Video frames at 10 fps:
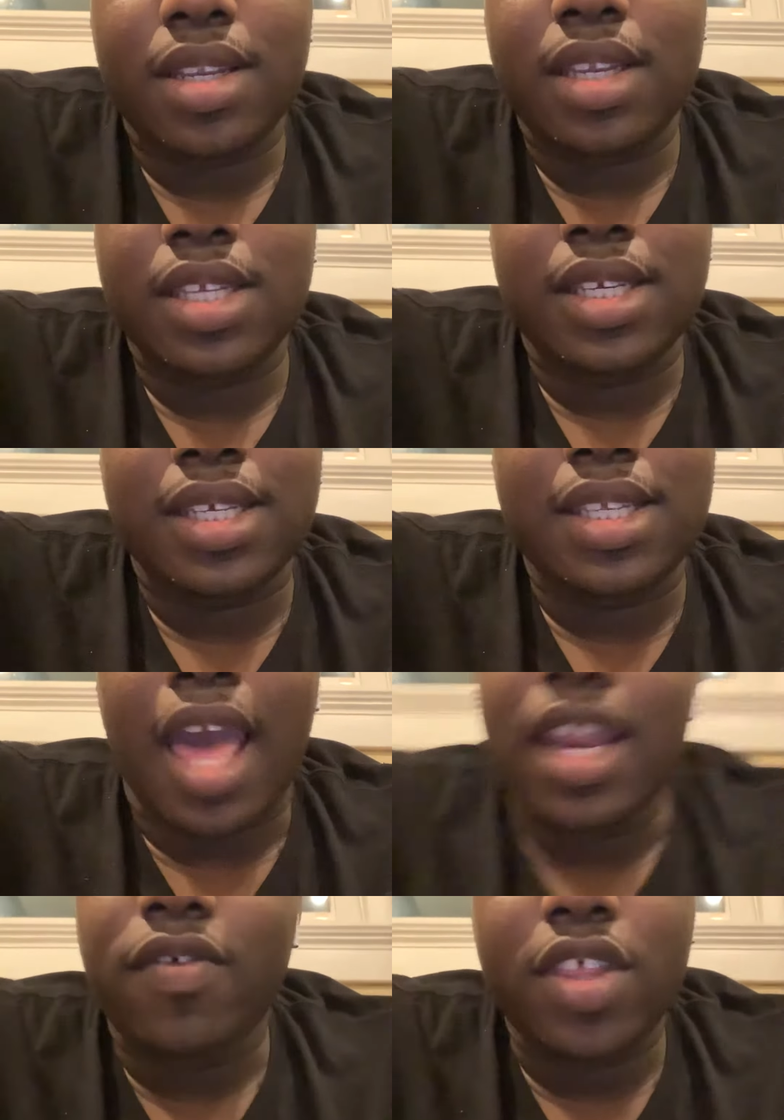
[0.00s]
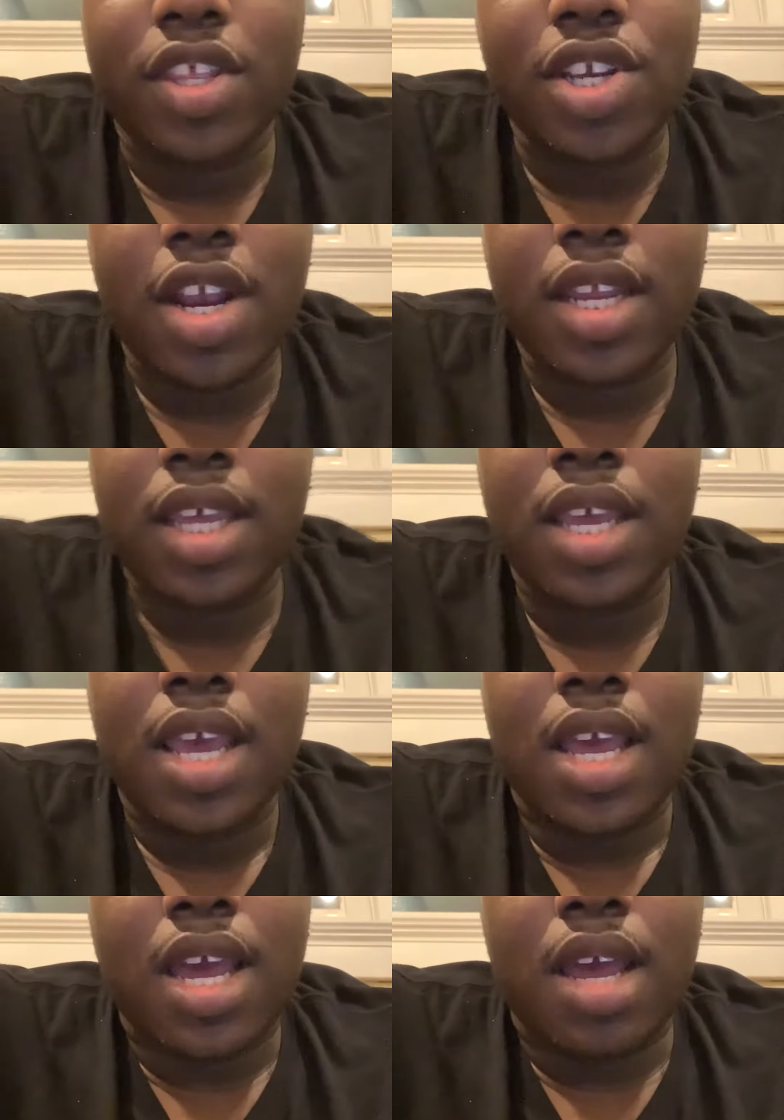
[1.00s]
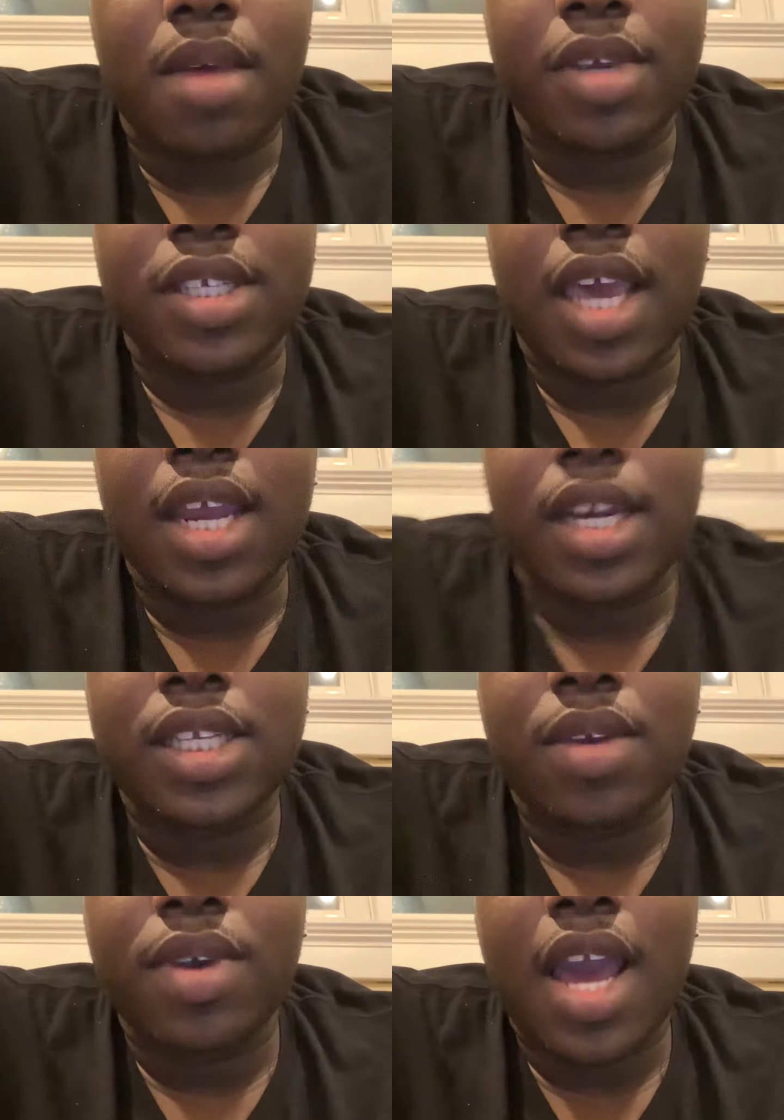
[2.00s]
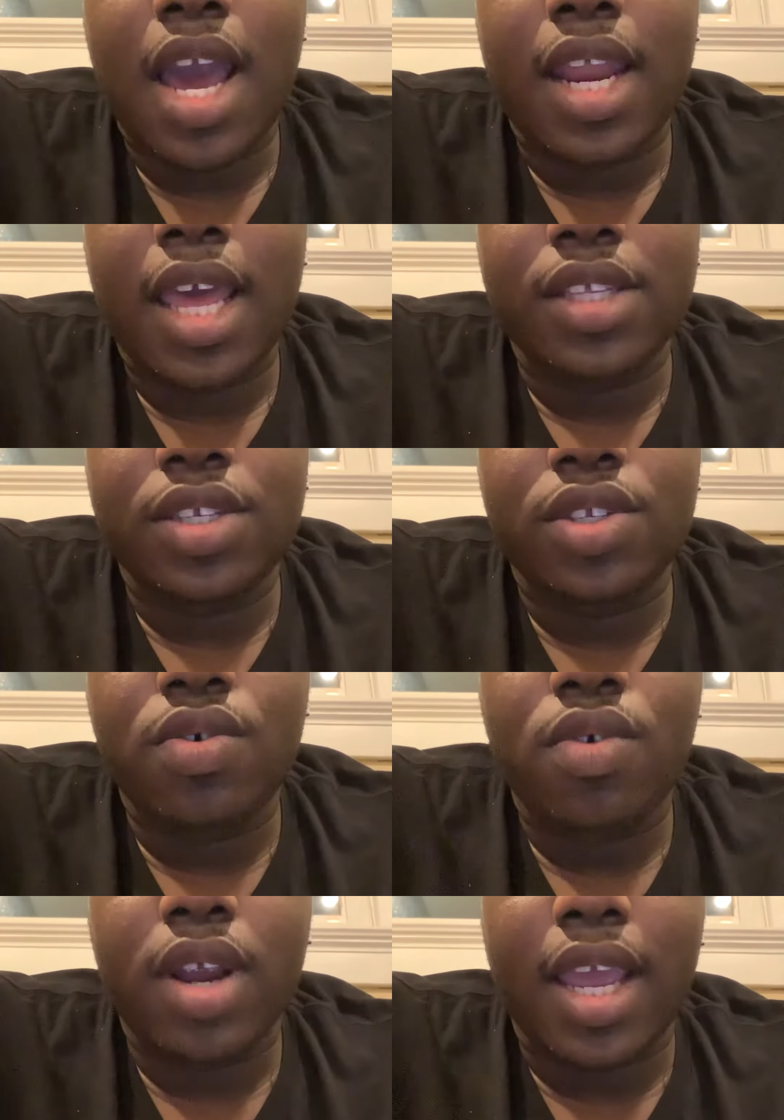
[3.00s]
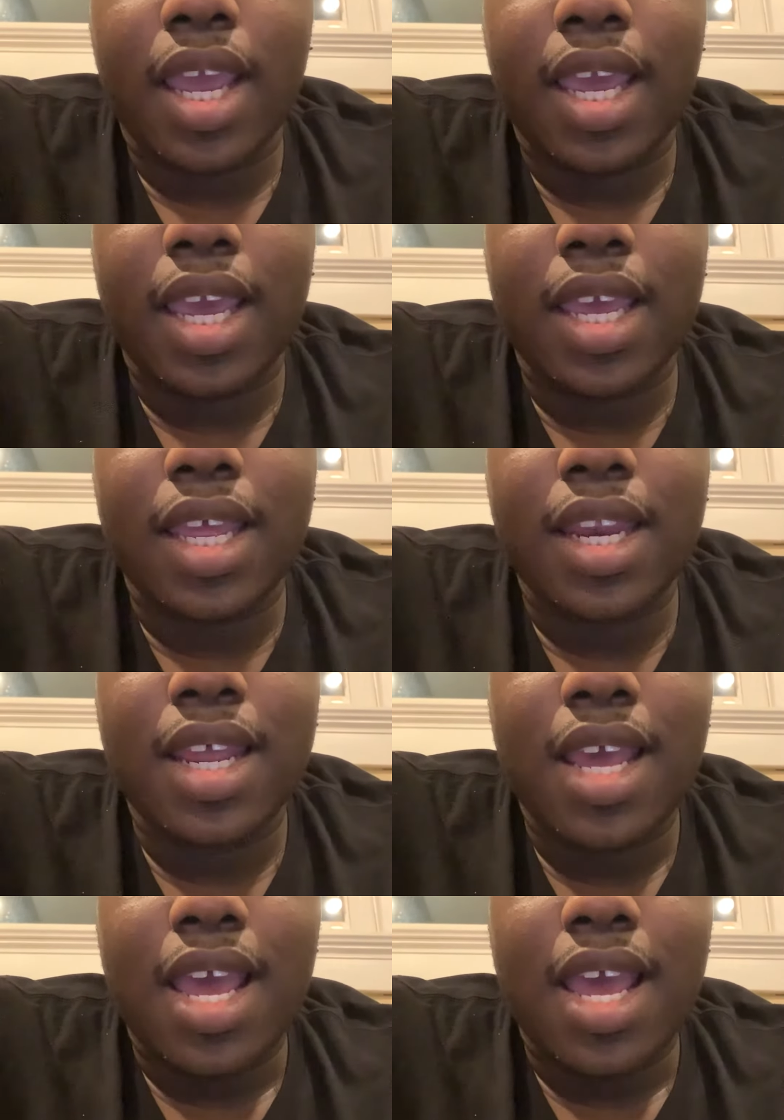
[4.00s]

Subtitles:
Just excited for the journey. I'm excited to see what God has in store, and